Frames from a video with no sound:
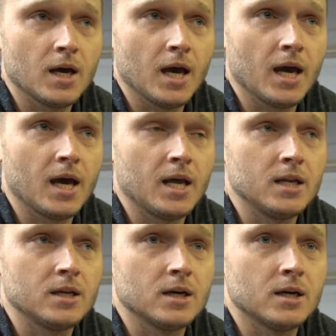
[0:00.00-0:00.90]

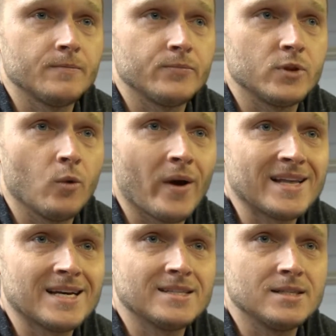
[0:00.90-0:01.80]
and the way
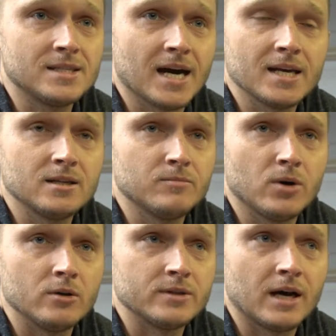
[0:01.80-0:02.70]
they design the bolt.